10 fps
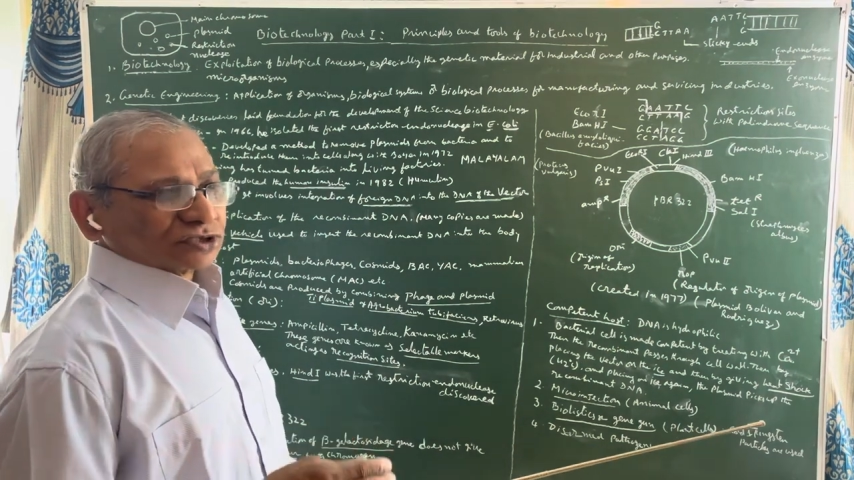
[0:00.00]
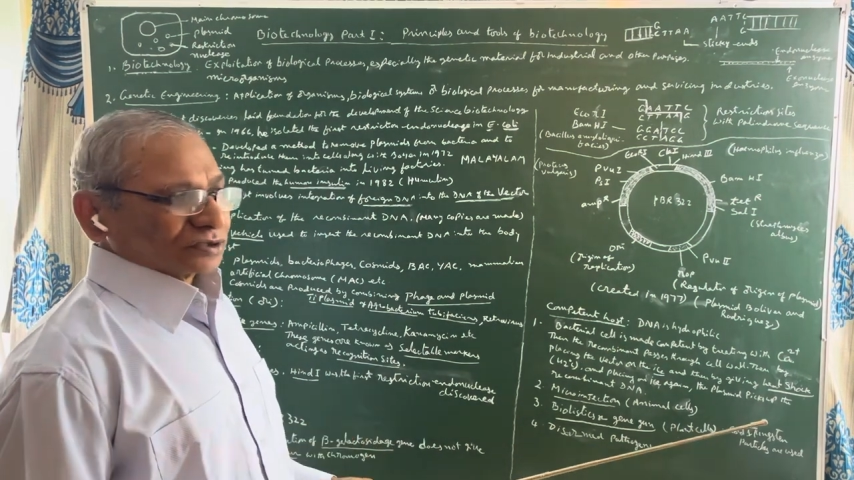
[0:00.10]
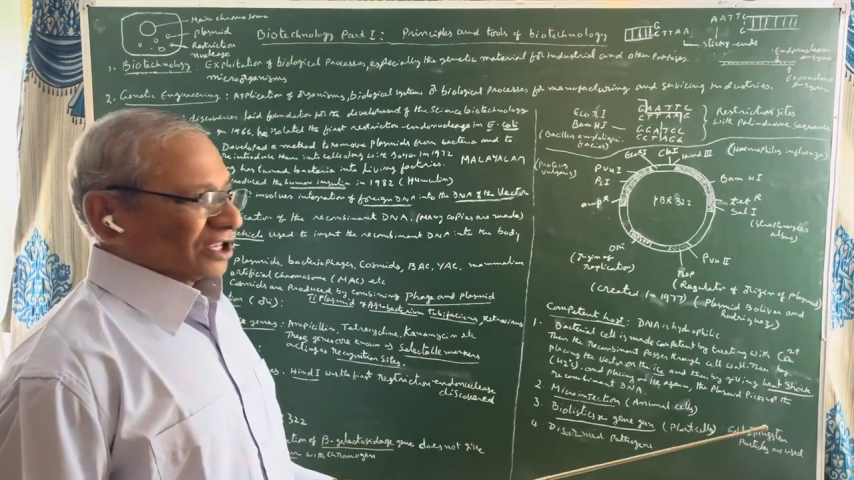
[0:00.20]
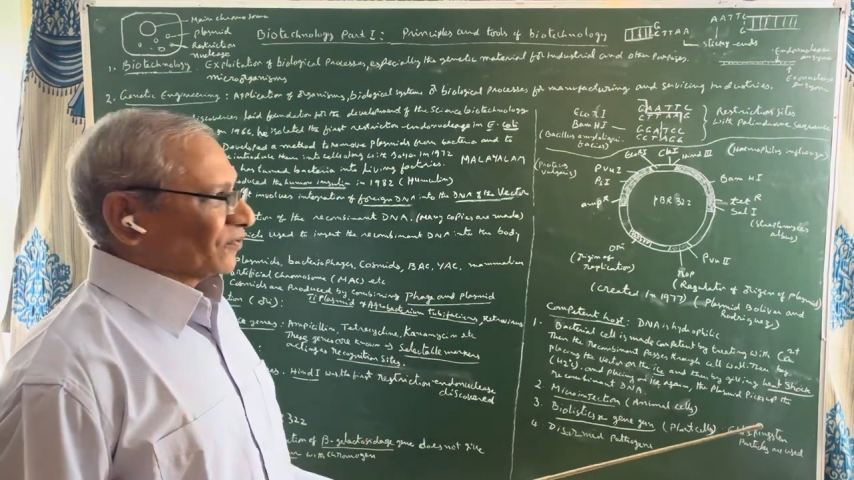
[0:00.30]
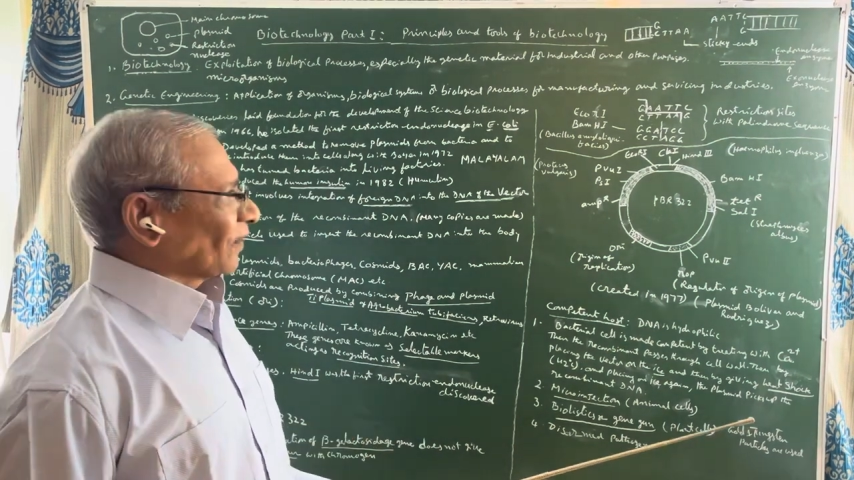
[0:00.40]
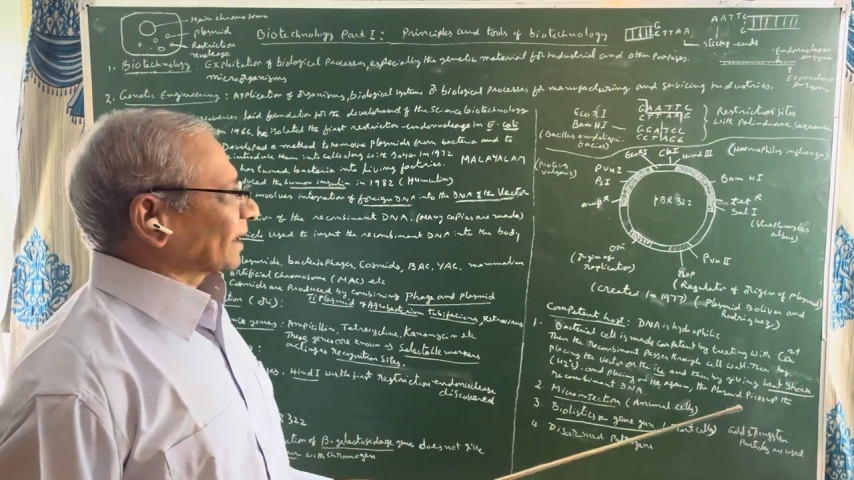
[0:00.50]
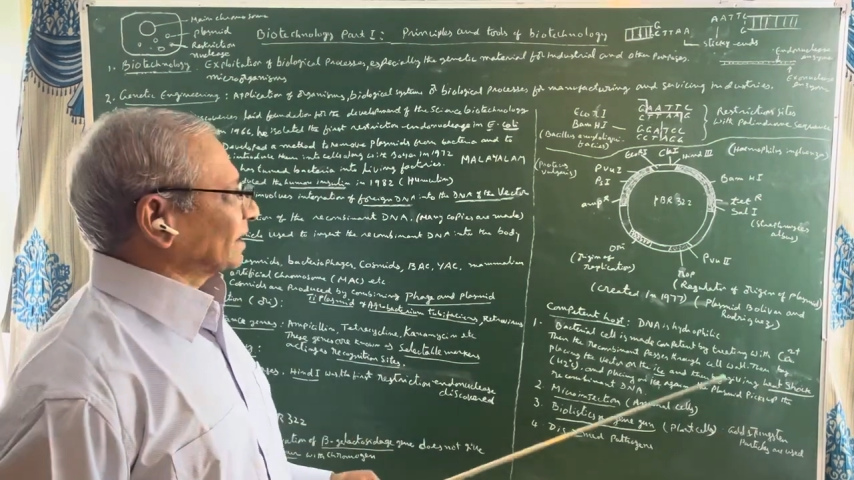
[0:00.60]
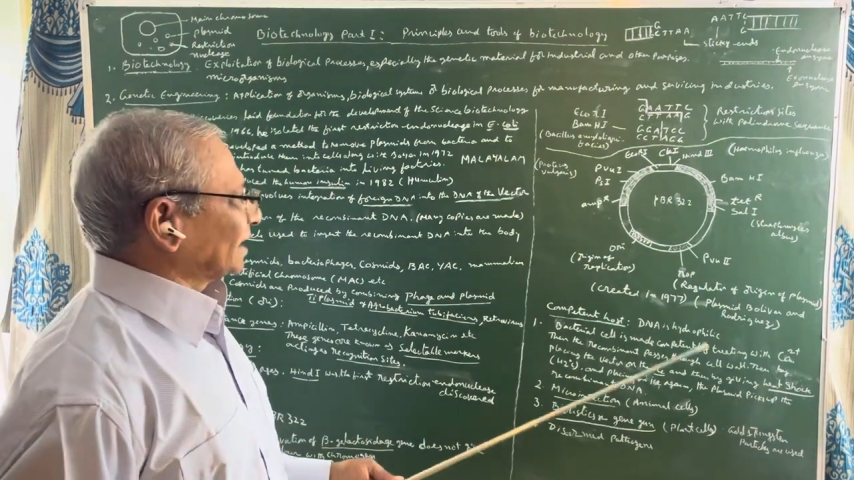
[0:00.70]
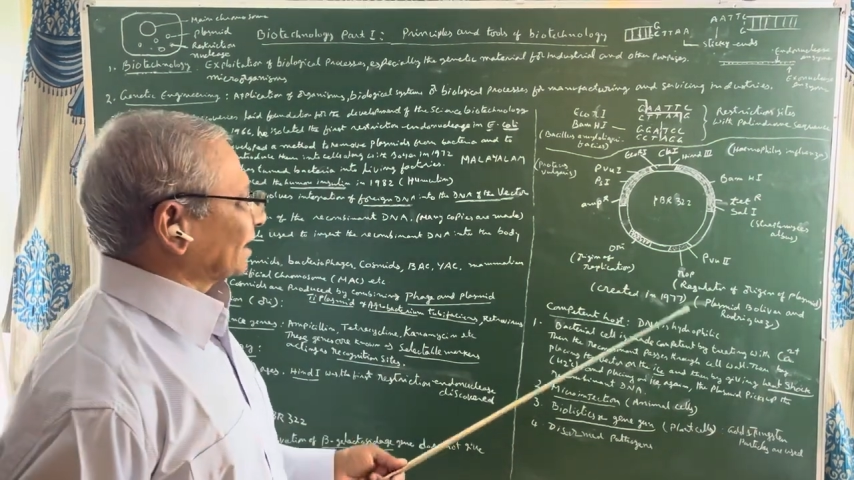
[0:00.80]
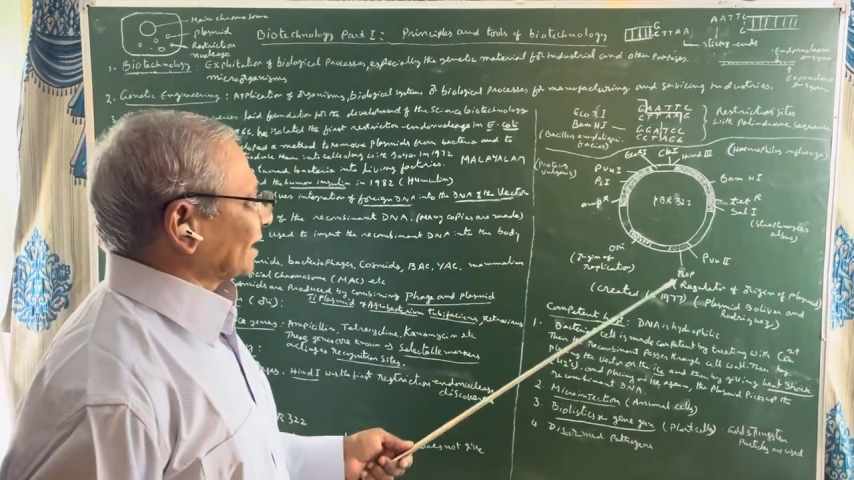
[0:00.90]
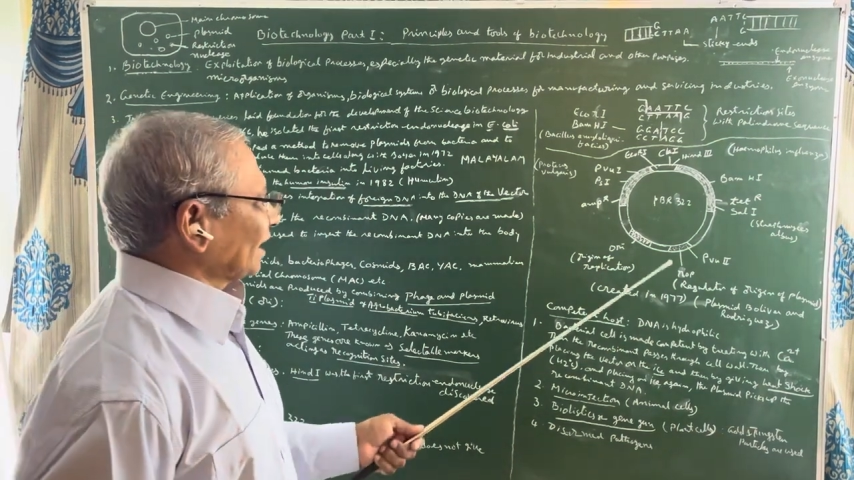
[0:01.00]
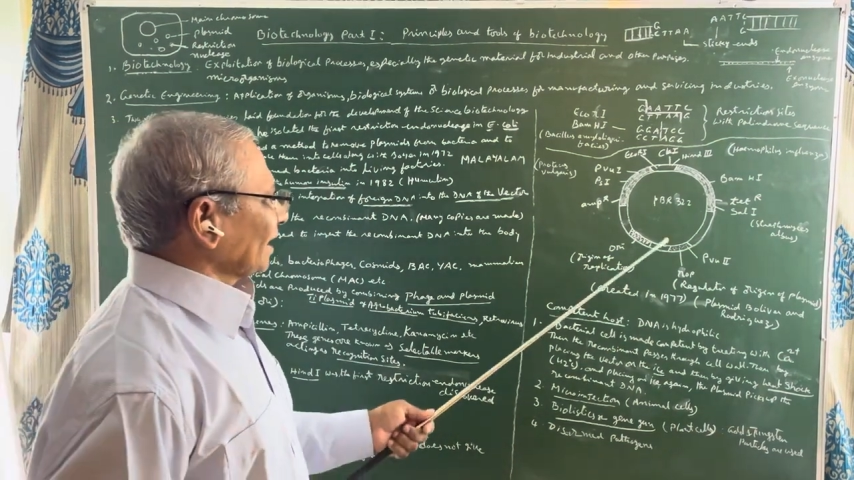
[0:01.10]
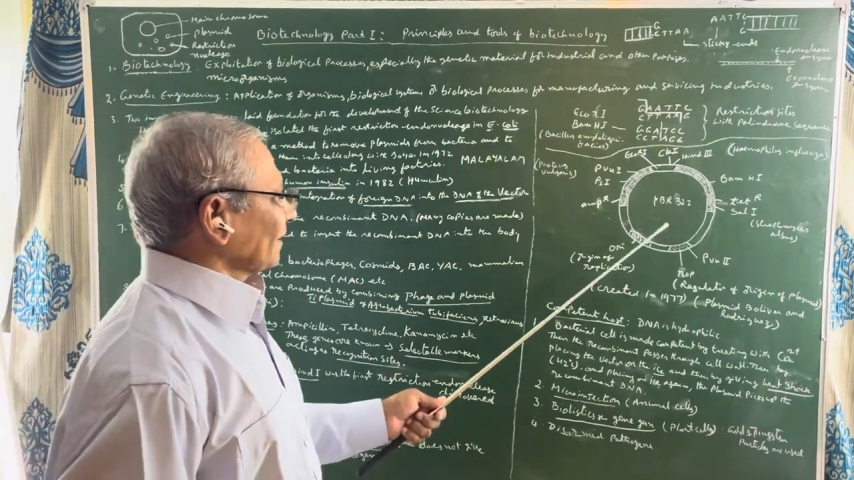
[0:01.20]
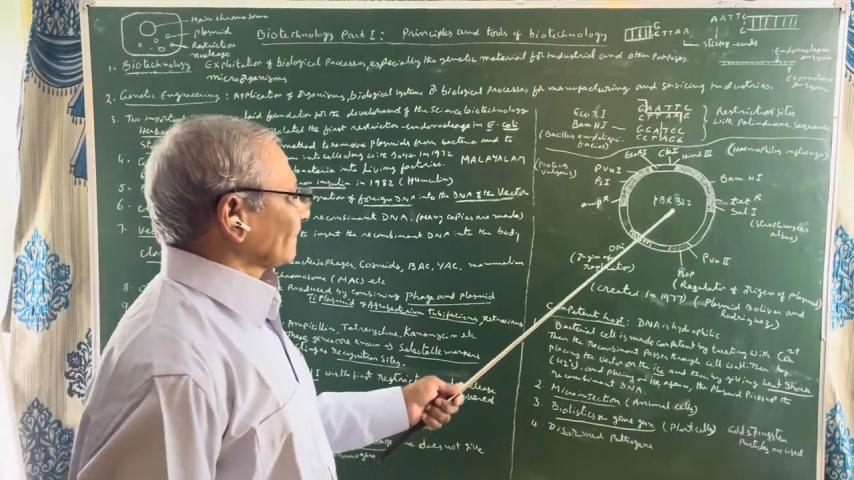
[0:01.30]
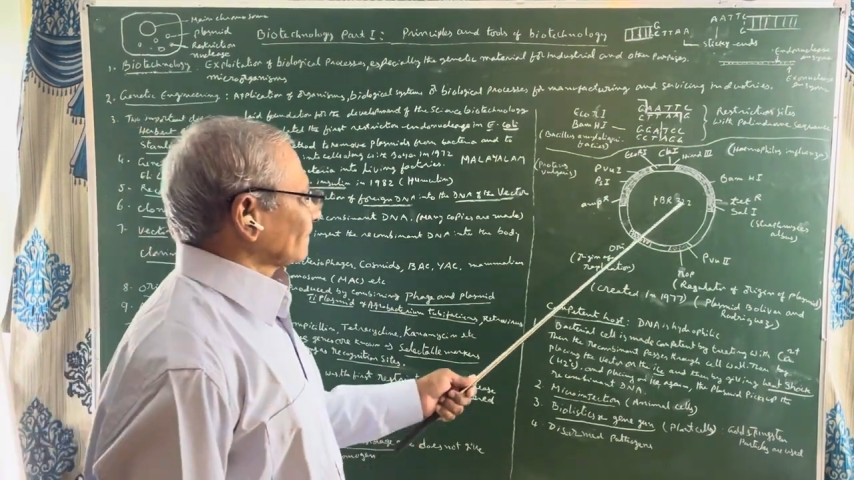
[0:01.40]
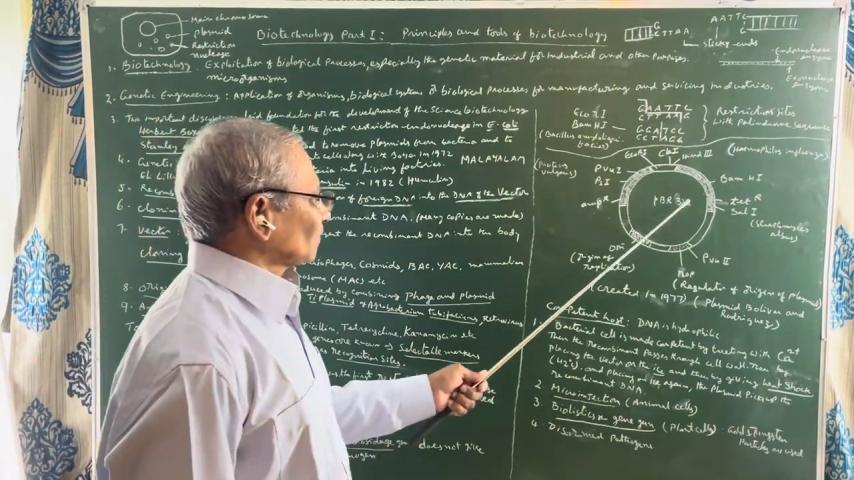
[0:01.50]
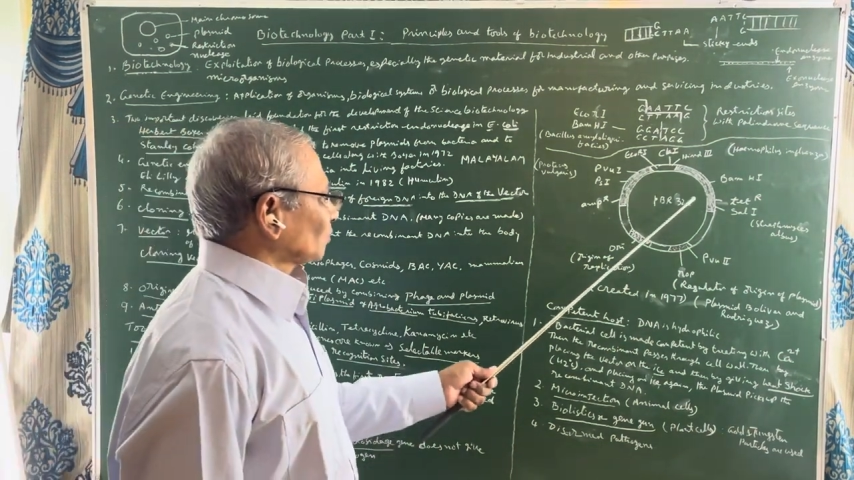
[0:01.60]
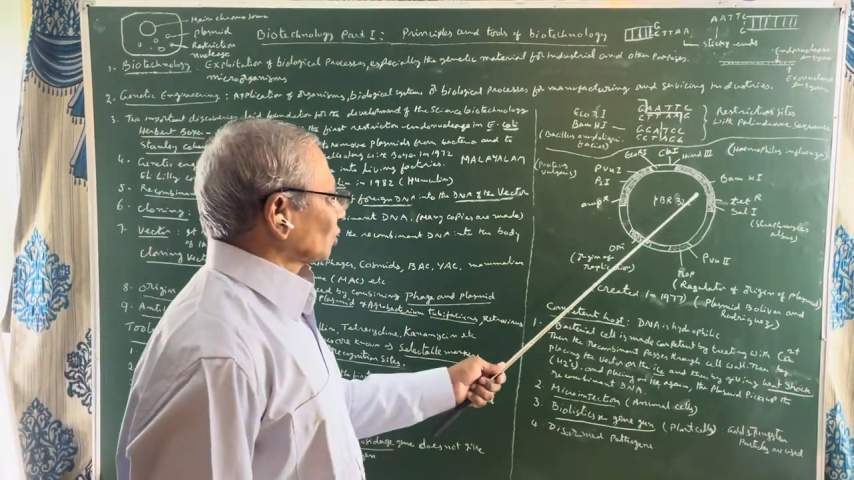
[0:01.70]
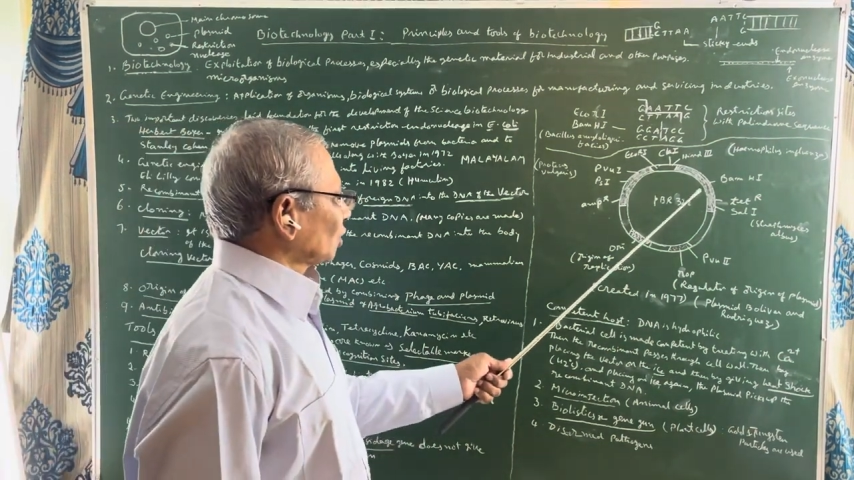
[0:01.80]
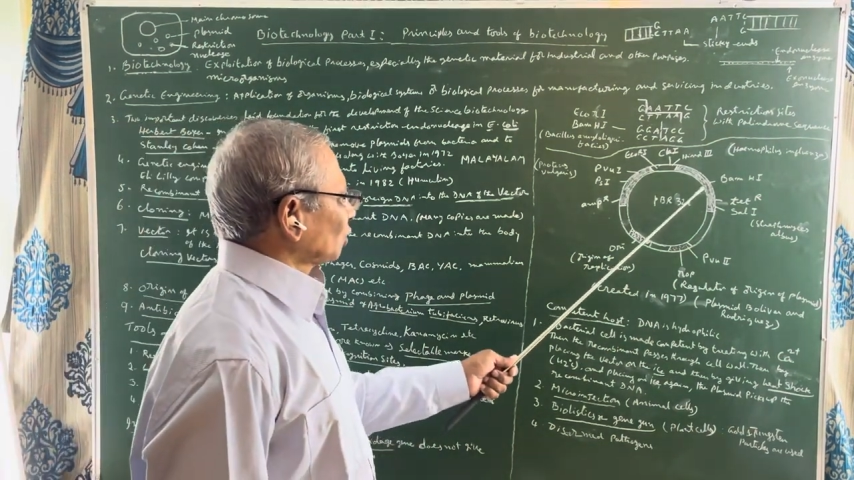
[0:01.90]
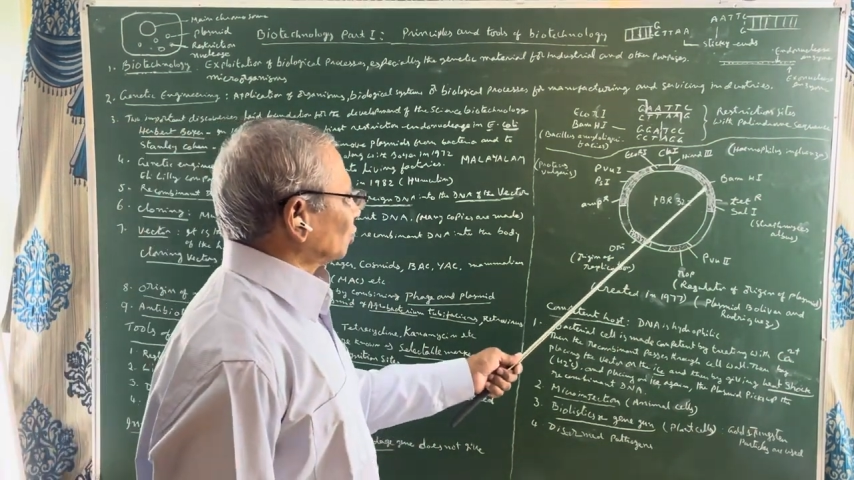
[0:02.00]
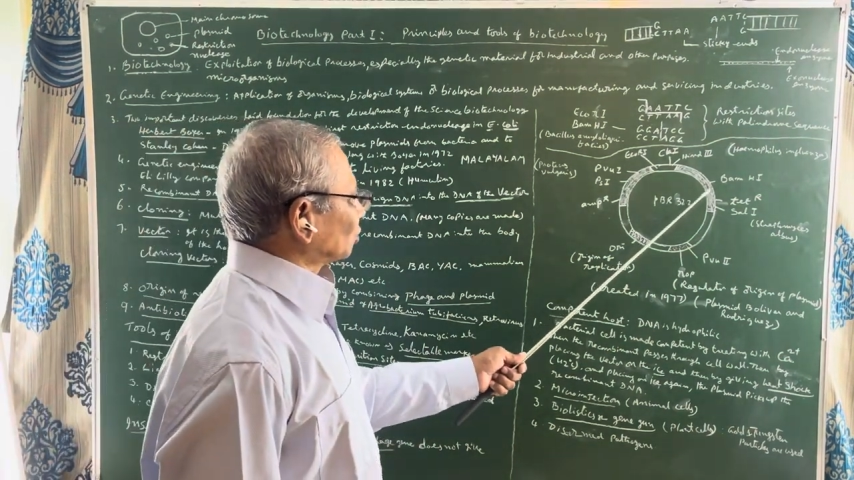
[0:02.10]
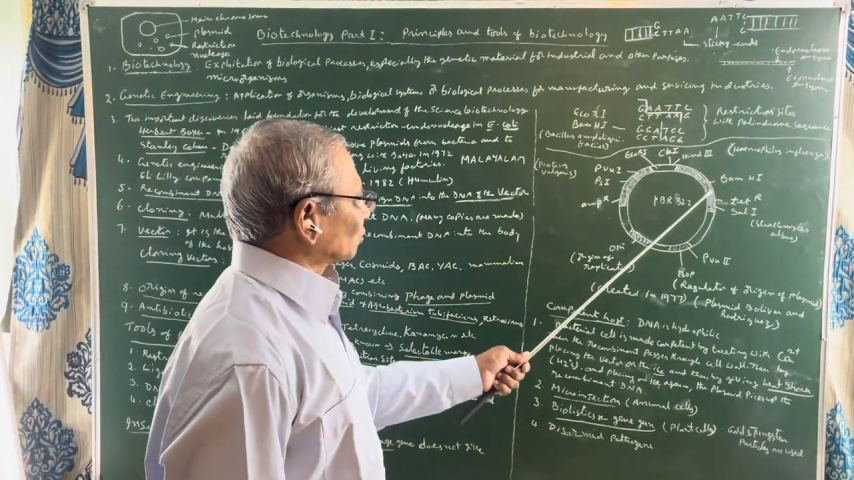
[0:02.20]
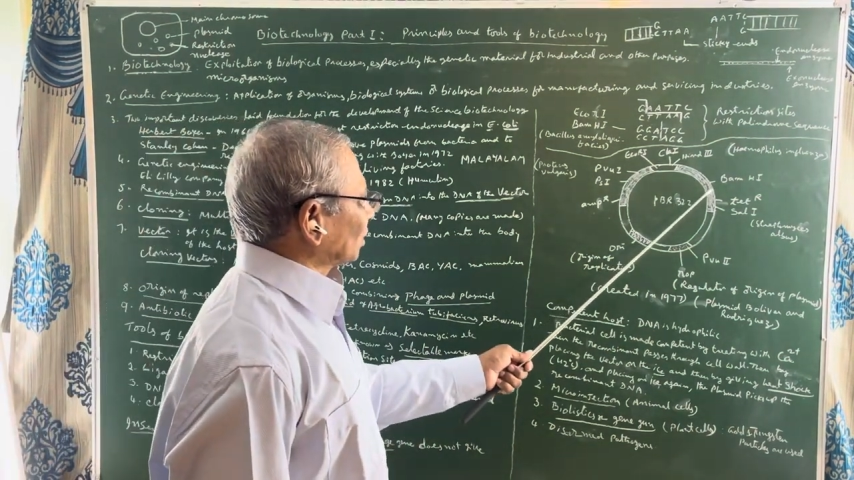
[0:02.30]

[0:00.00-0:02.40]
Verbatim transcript: a foreign DNA into